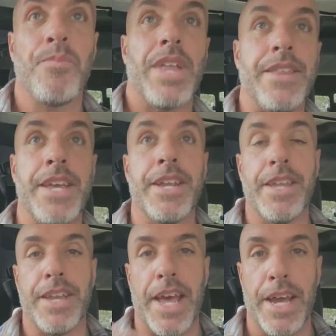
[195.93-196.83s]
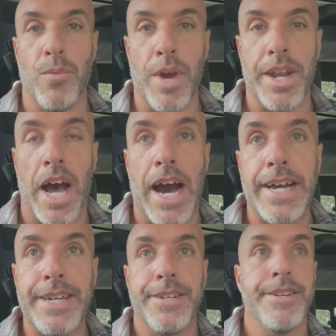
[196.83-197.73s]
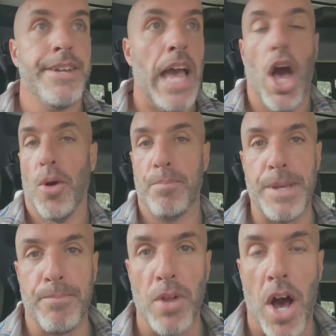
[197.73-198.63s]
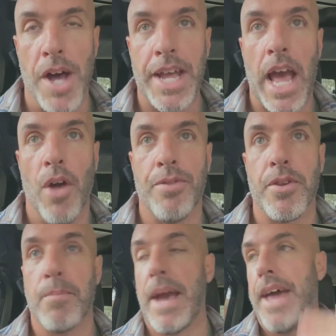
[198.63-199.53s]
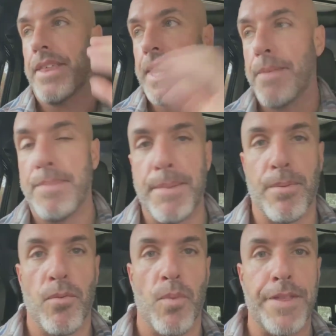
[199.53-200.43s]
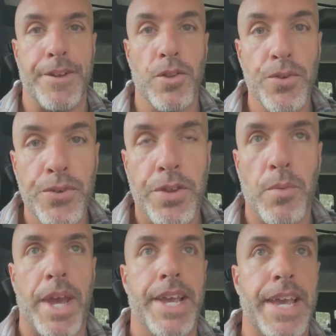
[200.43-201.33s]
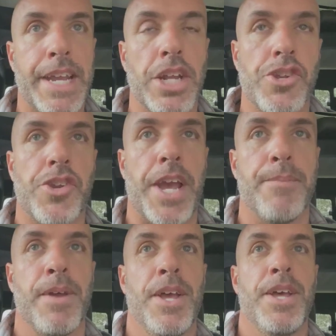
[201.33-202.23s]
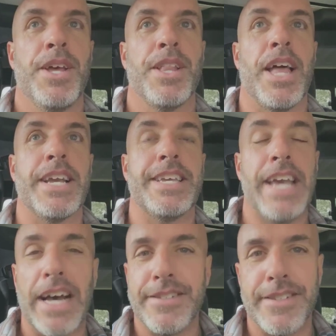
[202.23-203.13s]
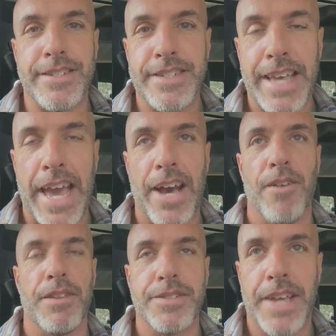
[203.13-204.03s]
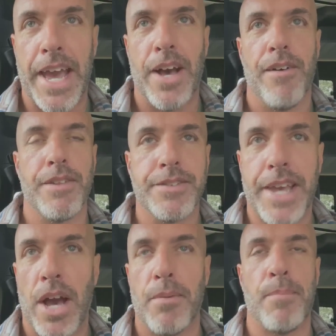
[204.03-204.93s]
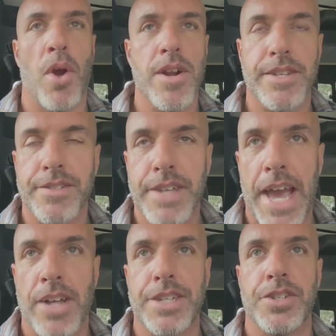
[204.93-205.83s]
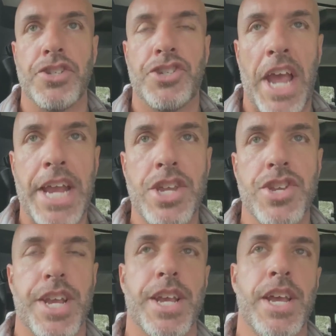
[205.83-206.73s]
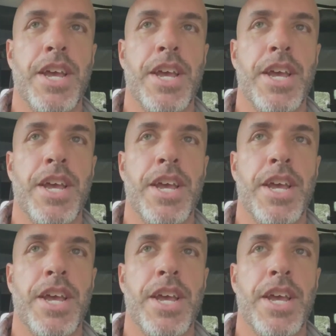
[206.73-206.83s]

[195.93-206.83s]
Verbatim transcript: at the end of the day, when I help people on a healthier path, get people when they're losing weight, getting in shape, like, yes, the scale, the scale, the scale, but Mark, the scale isn't changing